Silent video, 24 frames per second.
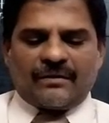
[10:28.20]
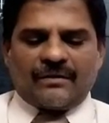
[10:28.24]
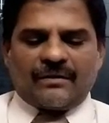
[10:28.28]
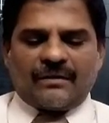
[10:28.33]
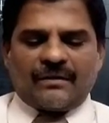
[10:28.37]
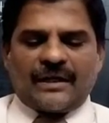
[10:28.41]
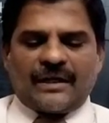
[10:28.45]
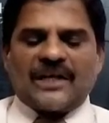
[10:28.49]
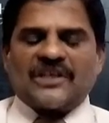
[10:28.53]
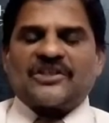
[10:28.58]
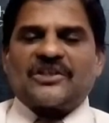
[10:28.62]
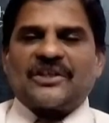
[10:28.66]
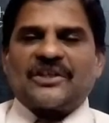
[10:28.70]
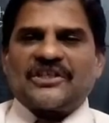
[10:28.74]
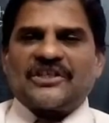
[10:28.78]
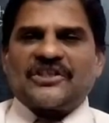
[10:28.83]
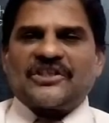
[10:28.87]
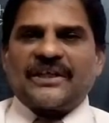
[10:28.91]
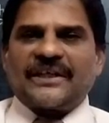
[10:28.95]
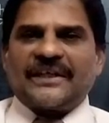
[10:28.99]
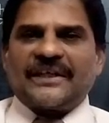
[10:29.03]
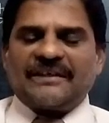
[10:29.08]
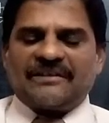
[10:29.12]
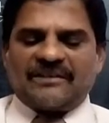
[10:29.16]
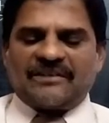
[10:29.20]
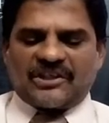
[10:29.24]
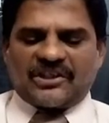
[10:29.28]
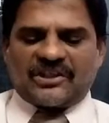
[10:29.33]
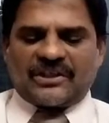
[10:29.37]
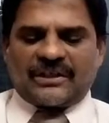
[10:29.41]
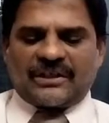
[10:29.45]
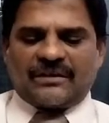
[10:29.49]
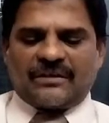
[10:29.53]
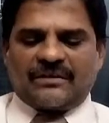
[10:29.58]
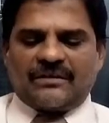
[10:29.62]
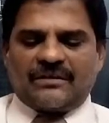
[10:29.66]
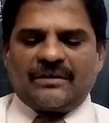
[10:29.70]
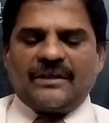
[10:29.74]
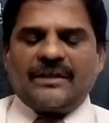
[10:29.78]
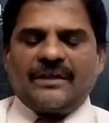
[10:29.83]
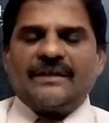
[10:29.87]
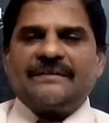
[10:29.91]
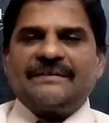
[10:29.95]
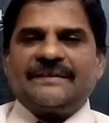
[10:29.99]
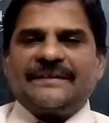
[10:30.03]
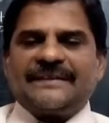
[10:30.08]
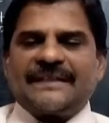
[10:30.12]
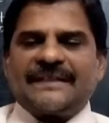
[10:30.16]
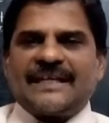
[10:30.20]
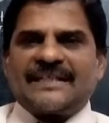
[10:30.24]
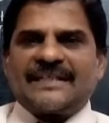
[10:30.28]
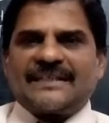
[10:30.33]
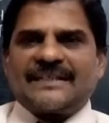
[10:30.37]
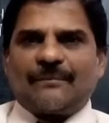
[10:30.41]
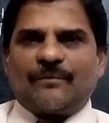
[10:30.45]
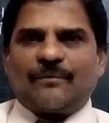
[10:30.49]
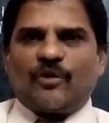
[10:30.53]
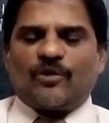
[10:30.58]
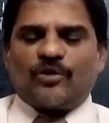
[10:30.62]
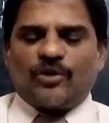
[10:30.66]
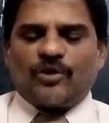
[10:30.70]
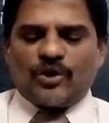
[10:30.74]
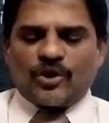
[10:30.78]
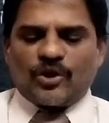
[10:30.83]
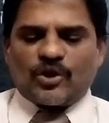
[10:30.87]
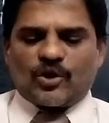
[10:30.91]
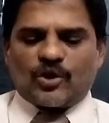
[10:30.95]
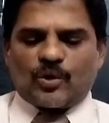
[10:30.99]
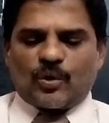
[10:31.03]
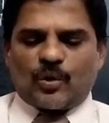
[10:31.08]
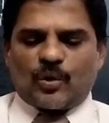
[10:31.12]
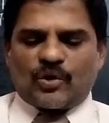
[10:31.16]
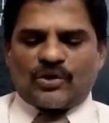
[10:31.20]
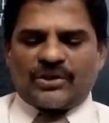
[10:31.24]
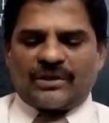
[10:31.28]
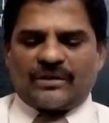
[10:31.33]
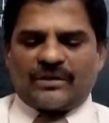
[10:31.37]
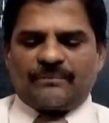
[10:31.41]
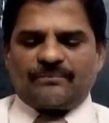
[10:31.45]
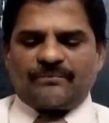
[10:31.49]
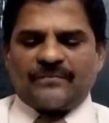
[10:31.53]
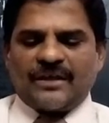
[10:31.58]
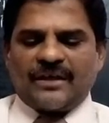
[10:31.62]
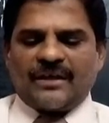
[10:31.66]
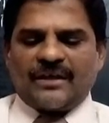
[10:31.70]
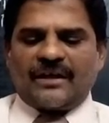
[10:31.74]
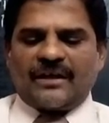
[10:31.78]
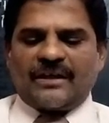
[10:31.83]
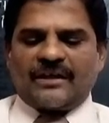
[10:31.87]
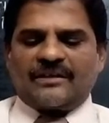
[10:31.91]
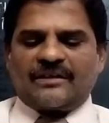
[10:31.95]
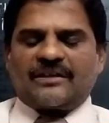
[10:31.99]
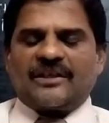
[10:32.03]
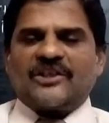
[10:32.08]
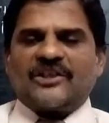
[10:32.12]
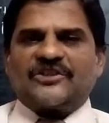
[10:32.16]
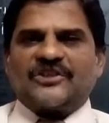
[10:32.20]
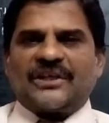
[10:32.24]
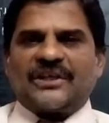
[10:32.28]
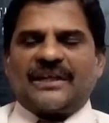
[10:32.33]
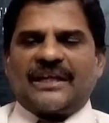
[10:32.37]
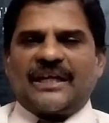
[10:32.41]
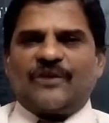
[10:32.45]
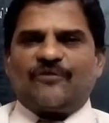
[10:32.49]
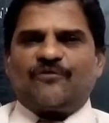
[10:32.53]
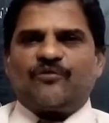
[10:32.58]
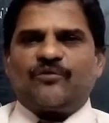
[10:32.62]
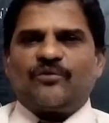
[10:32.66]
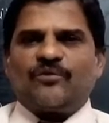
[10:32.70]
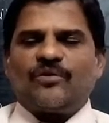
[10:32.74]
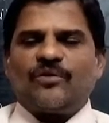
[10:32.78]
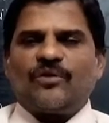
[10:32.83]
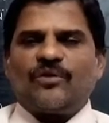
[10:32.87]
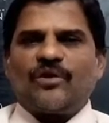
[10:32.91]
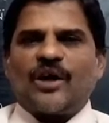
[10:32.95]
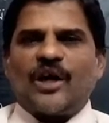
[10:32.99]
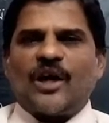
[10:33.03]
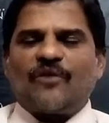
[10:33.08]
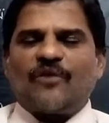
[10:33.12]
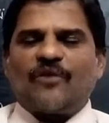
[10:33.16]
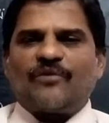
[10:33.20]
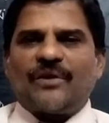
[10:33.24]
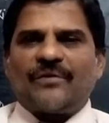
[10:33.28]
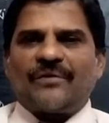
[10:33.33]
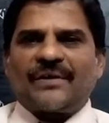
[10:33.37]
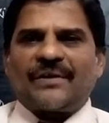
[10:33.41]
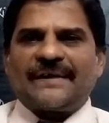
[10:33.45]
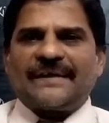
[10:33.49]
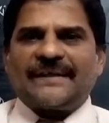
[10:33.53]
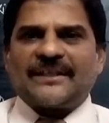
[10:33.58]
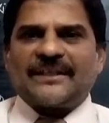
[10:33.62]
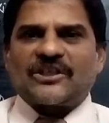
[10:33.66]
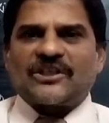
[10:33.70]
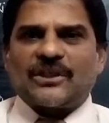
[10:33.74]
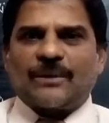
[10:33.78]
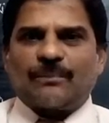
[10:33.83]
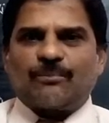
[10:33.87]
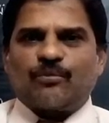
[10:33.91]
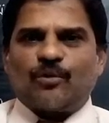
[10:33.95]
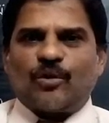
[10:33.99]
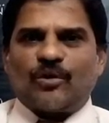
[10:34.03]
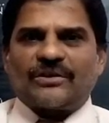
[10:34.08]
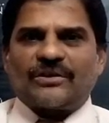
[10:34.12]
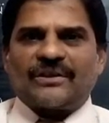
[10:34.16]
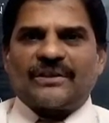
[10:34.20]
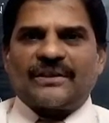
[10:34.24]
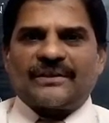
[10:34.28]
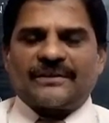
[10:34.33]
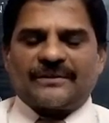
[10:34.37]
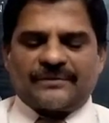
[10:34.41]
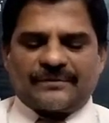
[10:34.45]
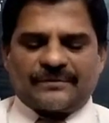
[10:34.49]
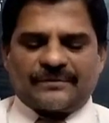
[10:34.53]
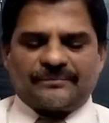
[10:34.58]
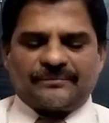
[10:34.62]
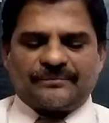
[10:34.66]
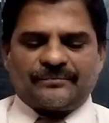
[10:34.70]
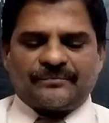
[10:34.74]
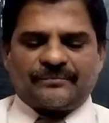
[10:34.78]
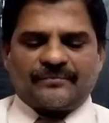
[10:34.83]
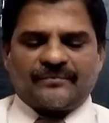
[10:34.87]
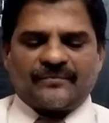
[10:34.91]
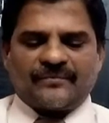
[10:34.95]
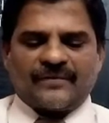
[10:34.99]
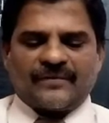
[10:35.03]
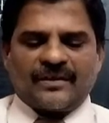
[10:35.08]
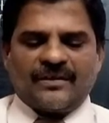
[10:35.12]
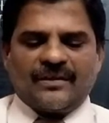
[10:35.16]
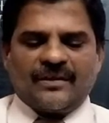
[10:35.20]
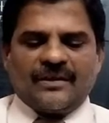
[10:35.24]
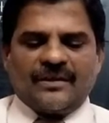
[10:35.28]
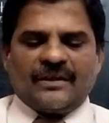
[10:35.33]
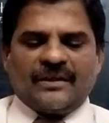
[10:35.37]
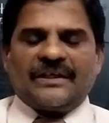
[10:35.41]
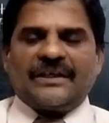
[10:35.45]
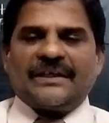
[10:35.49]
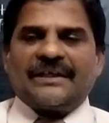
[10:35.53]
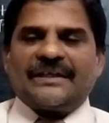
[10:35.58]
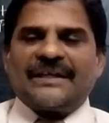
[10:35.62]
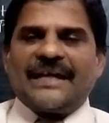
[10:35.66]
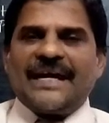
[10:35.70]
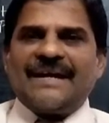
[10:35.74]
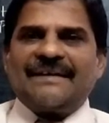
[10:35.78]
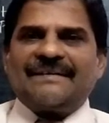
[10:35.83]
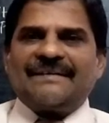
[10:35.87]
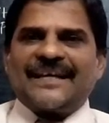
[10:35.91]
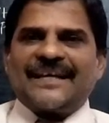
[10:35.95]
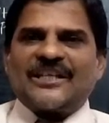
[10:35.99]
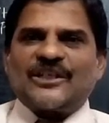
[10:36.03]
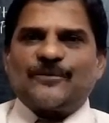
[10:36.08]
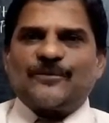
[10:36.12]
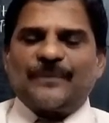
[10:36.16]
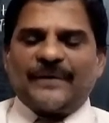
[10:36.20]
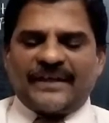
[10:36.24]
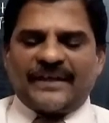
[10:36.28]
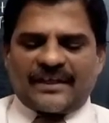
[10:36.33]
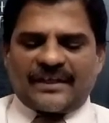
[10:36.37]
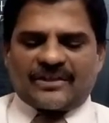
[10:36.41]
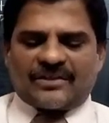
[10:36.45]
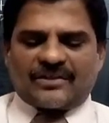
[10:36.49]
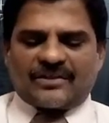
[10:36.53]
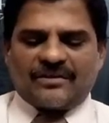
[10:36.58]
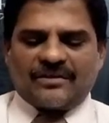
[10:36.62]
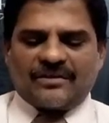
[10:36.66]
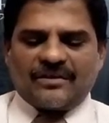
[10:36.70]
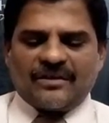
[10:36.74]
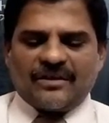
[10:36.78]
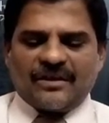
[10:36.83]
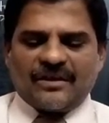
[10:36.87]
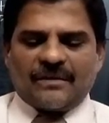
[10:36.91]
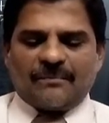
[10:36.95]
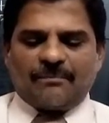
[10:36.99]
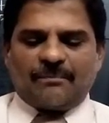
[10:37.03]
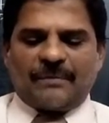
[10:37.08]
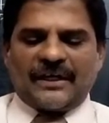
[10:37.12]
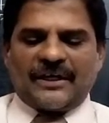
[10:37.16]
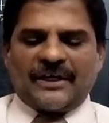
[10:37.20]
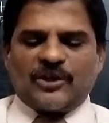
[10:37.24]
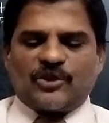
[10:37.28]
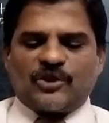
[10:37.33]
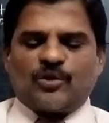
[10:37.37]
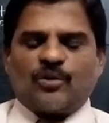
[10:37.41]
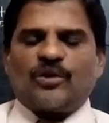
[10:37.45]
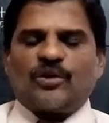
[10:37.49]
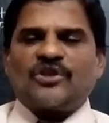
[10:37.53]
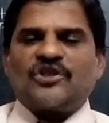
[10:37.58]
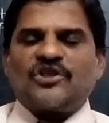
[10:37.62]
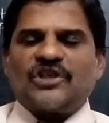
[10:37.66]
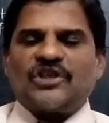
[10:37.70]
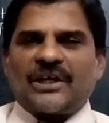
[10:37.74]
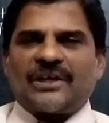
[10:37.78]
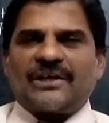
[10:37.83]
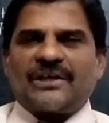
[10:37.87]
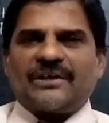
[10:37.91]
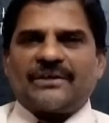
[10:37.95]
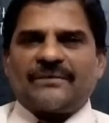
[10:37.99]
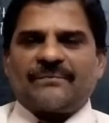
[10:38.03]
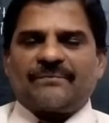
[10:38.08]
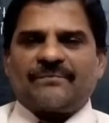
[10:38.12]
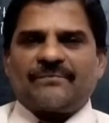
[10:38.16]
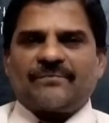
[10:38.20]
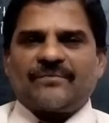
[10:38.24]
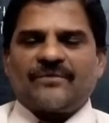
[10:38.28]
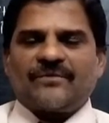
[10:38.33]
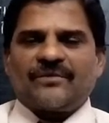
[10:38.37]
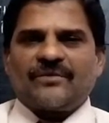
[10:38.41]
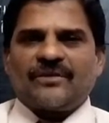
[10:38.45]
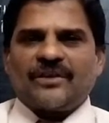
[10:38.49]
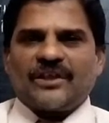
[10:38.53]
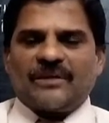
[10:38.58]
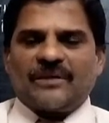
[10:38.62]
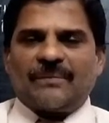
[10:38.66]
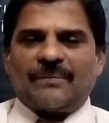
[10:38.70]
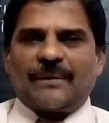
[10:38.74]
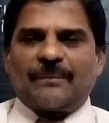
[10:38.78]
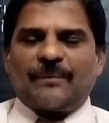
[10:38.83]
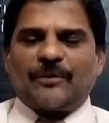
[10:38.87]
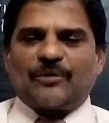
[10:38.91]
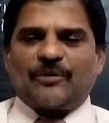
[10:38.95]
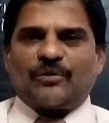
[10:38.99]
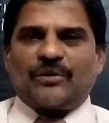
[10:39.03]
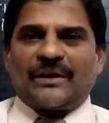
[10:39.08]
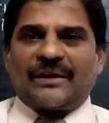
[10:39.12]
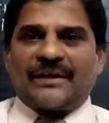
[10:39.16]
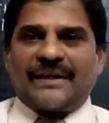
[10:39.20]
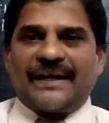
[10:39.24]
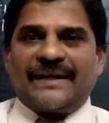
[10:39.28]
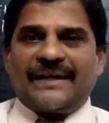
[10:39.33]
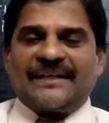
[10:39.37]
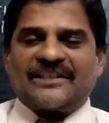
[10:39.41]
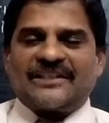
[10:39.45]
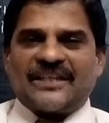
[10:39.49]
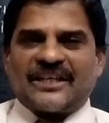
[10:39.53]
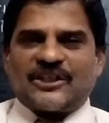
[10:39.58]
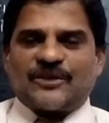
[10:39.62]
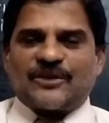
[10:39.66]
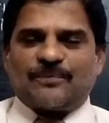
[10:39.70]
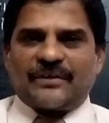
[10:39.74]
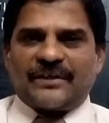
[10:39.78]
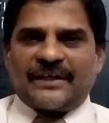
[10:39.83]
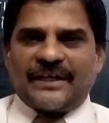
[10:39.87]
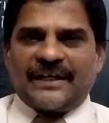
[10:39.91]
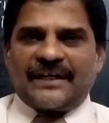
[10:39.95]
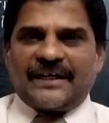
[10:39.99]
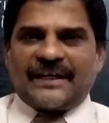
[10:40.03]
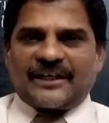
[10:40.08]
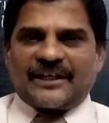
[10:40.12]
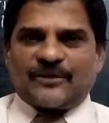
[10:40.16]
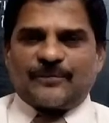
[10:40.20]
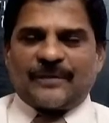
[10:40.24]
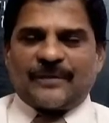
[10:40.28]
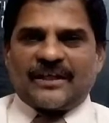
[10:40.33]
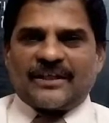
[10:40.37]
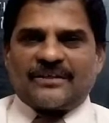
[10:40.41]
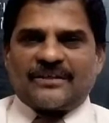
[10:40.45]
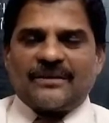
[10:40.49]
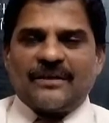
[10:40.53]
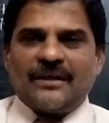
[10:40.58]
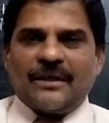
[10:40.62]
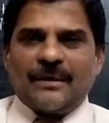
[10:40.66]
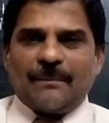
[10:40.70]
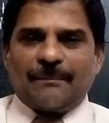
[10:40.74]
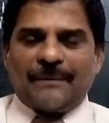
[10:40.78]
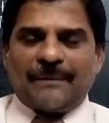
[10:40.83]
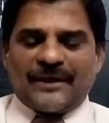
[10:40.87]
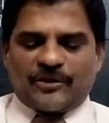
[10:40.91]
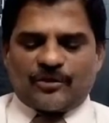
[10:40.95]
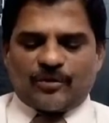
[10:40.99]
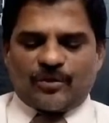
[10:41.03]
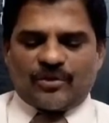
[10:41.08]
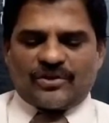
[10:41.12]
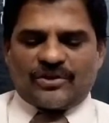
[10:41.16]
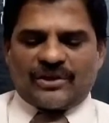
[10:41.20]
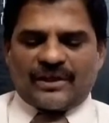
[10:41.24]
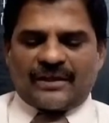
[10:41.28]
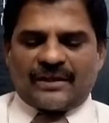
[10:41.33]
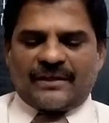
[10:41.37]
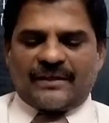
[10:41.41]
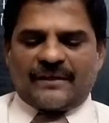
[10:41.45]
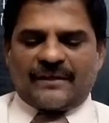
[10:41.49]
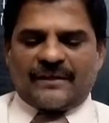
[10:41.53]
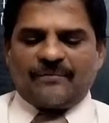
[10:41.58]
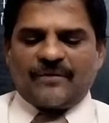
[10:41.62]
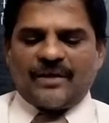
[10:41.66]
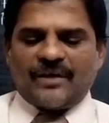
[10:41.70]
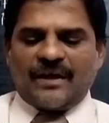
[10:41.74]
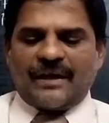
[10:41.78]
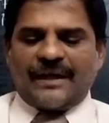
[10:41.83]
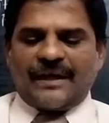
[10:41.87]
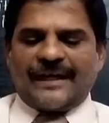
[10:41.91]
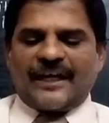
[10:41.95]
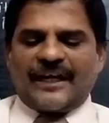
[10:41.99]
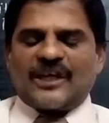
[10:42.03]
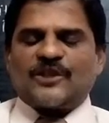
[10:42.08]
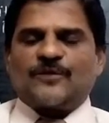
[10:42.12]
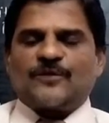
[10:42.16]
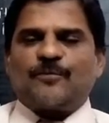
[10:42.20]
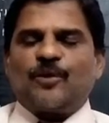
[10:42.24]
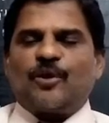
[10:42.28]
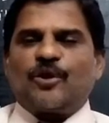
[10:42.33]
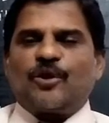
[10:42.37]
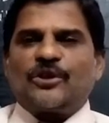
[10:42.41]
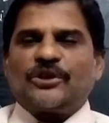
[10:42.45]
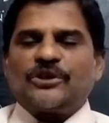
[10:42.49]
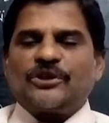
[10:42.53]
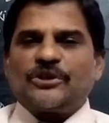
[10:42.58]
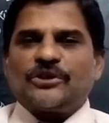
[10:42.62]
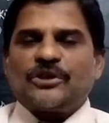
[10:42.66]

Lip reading: has rich and interesting details about social and cultural life of our Indian subcontinent. He gained the experience by his own journey. Ibn Battuta gained experience by his own journey and explored